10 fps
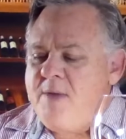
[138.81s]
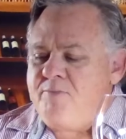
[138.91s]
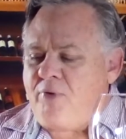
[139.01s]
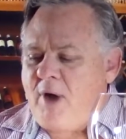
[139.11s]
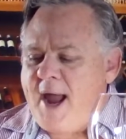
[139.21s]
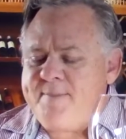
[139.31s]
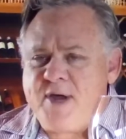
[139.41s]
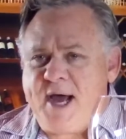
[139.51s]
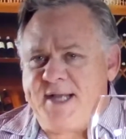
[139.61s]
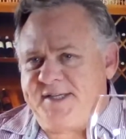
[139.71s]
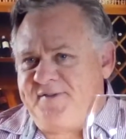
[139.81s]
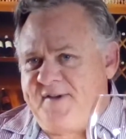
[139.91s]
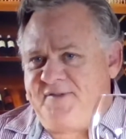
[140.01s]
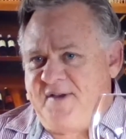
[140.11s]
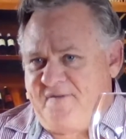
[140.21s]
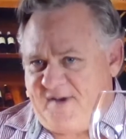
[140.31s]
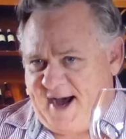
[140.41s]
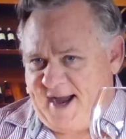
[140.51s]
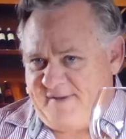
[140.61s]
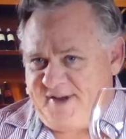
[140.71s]
Prime Cuts
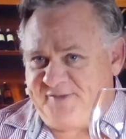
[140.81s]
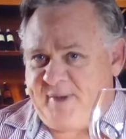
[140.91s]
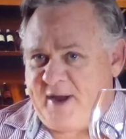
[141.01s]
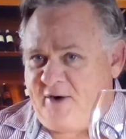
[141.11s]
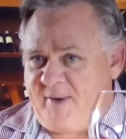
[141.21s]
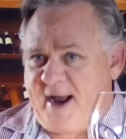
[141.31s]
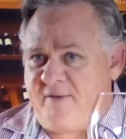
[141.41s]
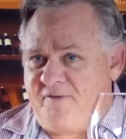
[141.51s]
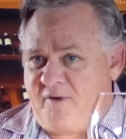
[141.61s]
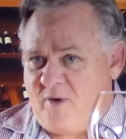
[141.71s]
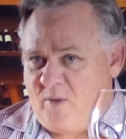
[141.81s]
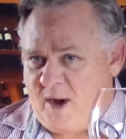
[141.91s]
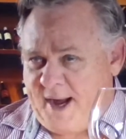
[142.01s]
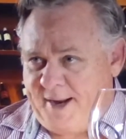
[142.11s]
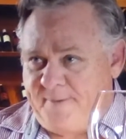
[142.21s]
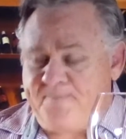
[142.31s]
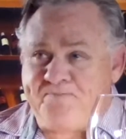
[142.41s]
55 has been around for a while.